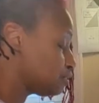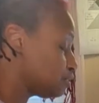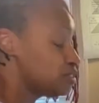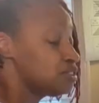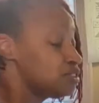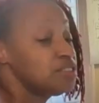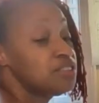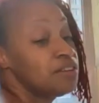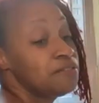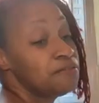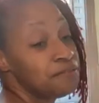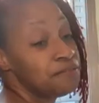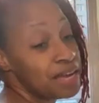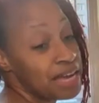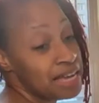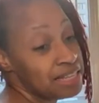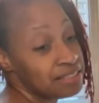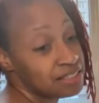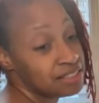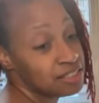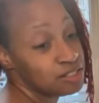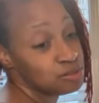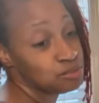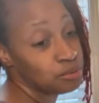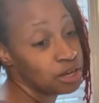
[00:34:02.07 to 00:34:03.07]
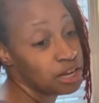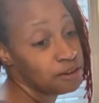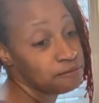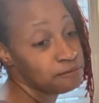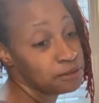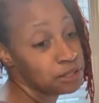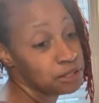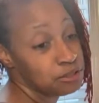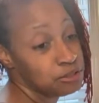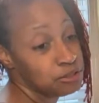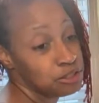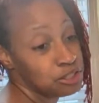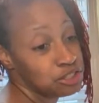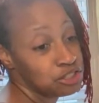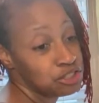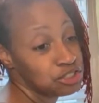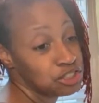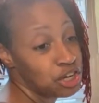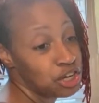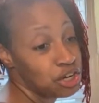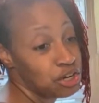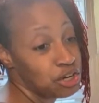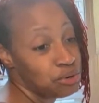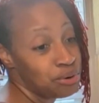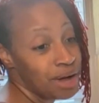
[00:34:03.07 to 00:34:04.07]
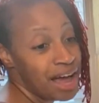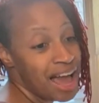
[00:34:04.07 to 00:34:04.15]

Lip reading: The fastest way for you to show,